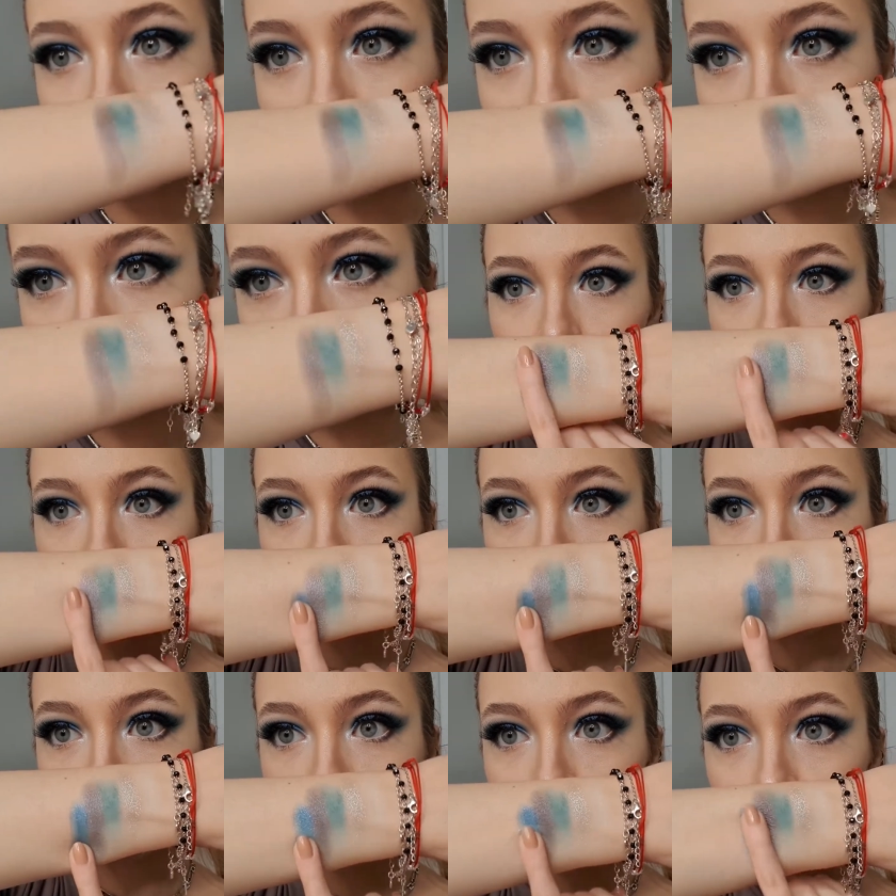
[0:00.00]
I
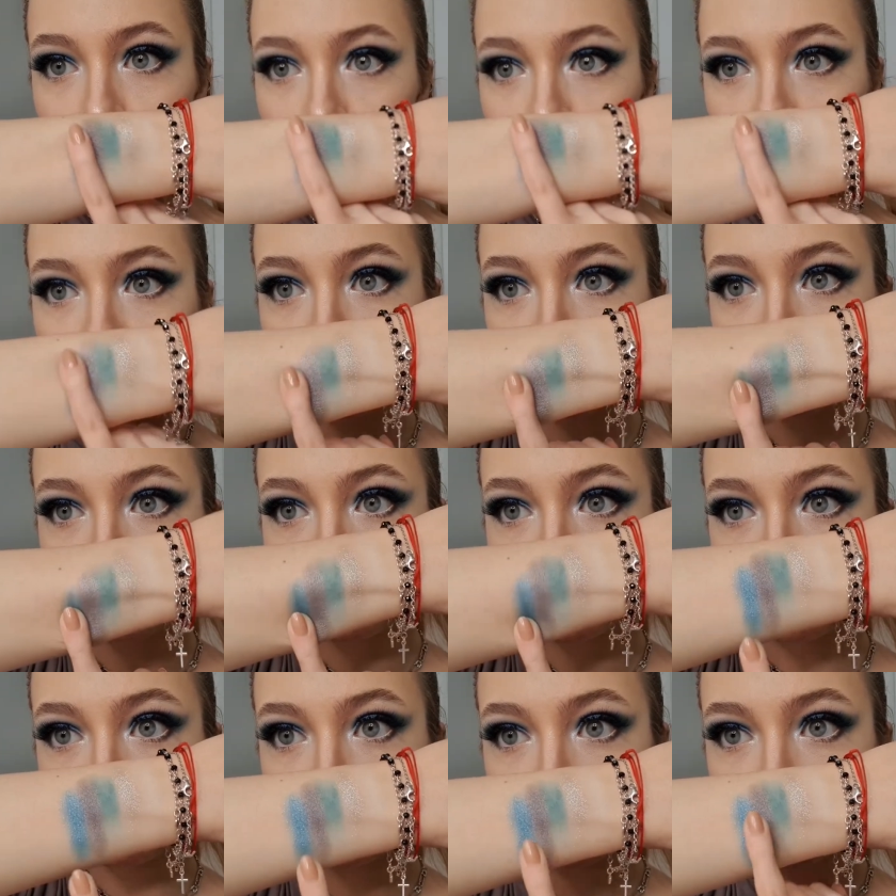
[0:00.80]
did
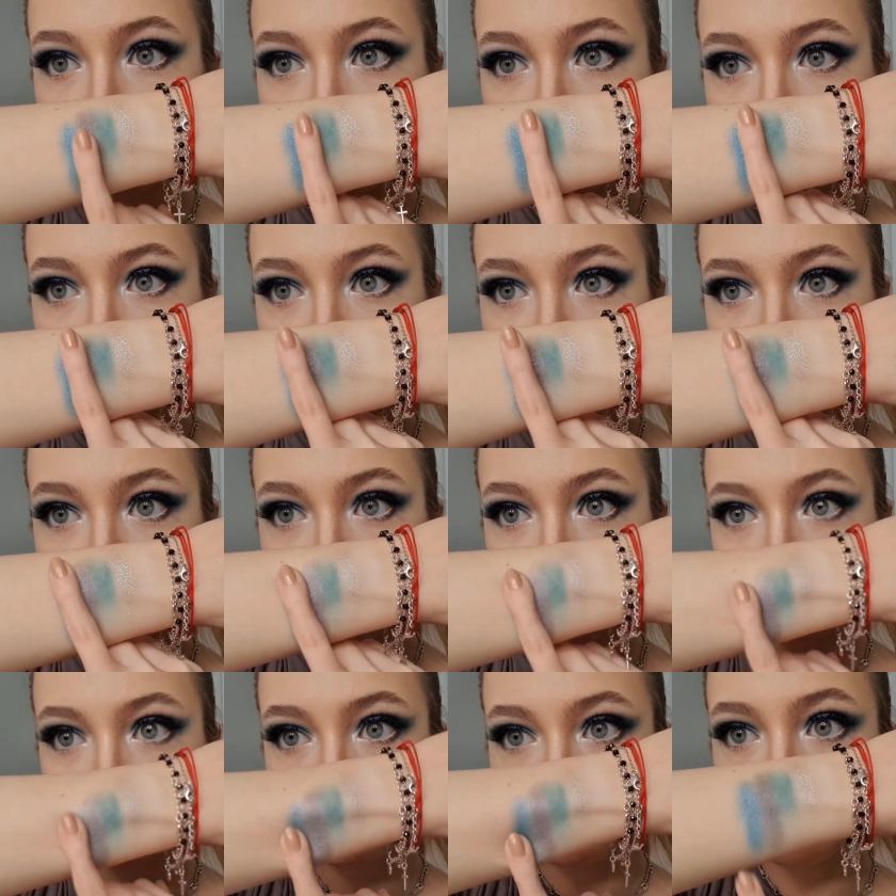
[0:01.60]
swatch,
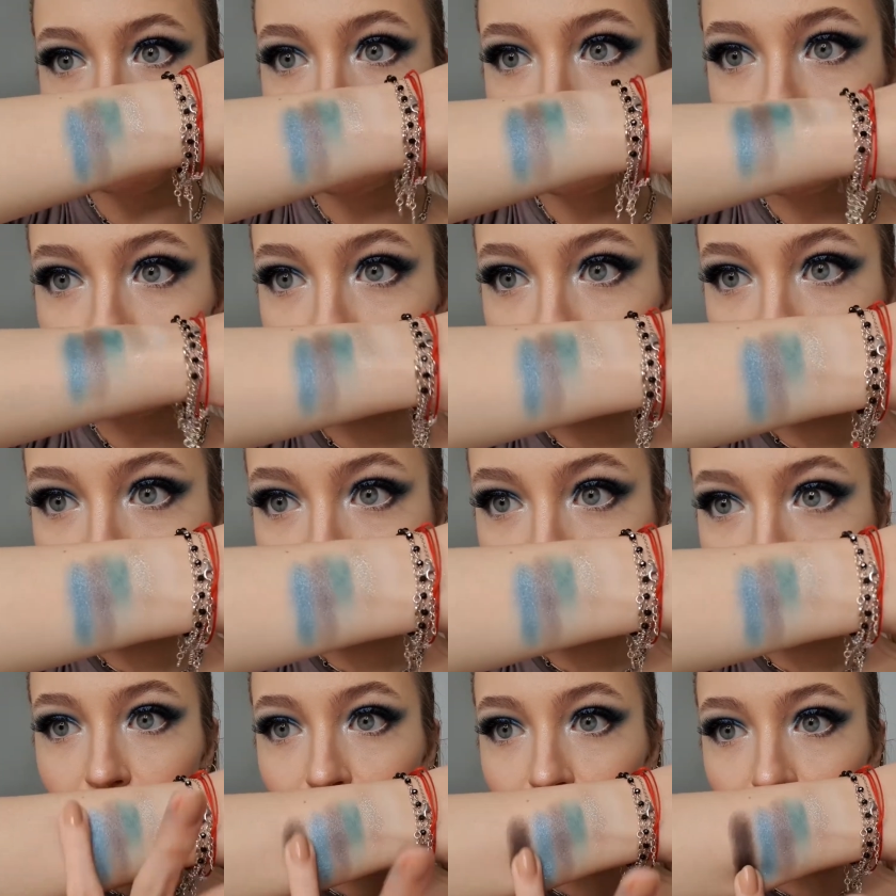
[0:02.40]
as you can see,